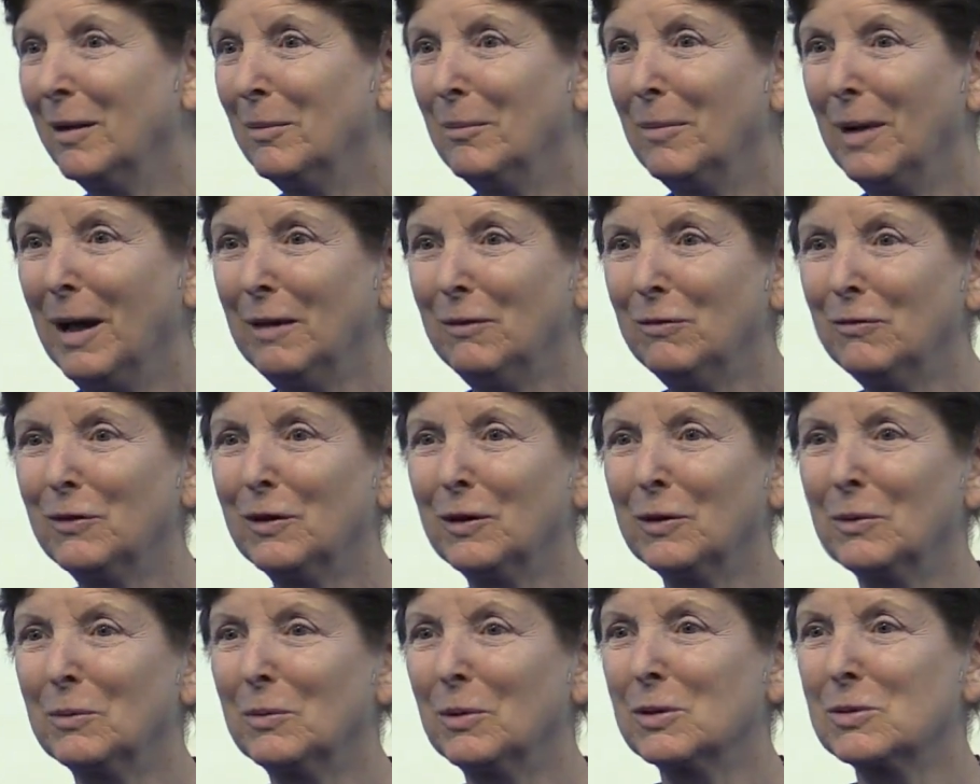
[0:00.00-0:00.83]
My
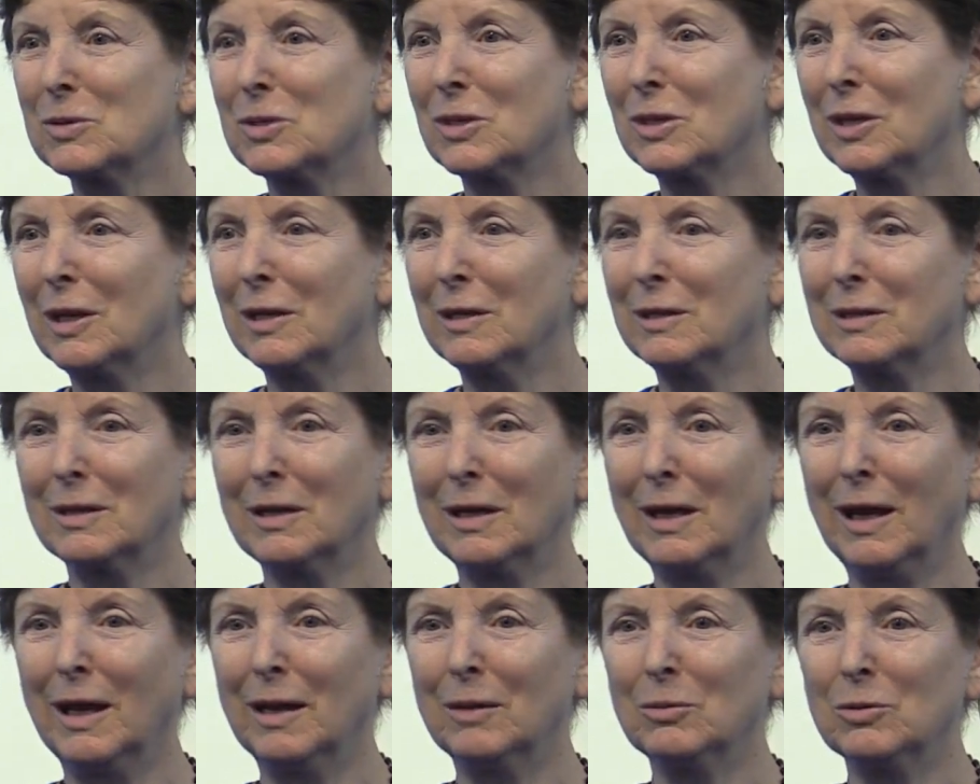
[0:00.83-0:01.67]
fear was that
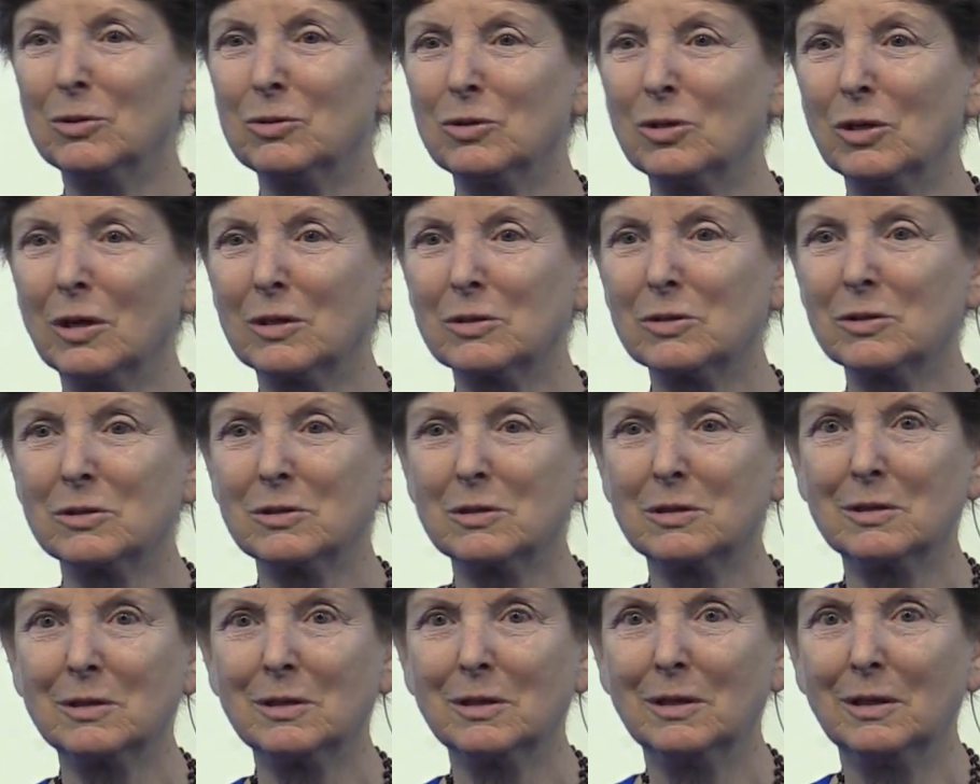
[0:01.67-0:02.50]
I would
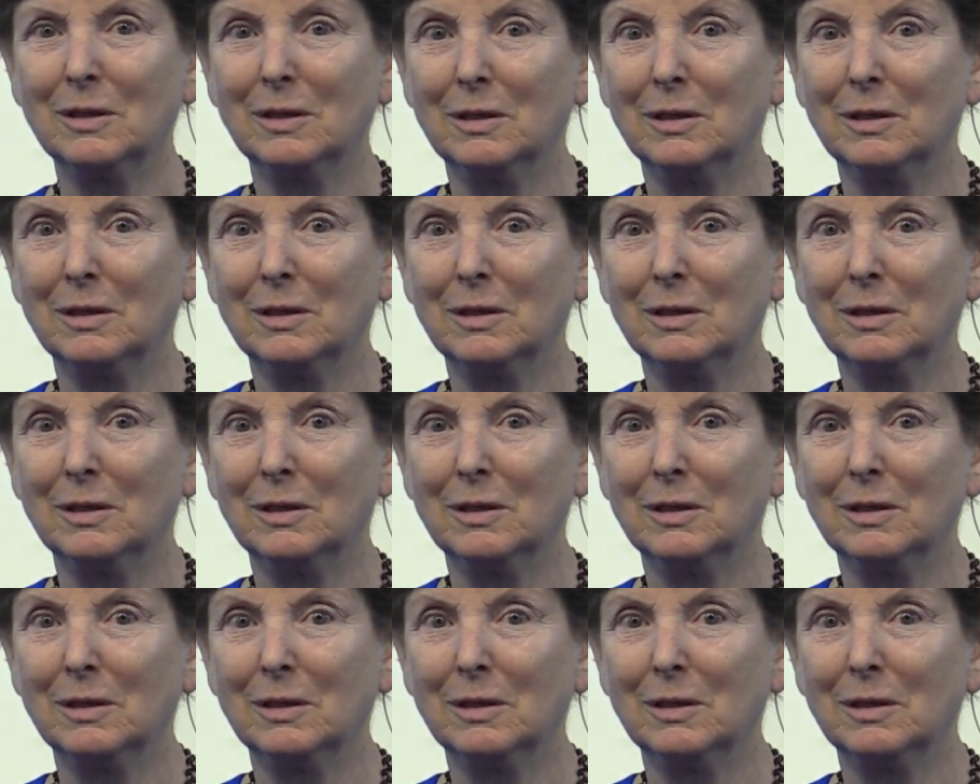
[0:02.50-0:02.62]
just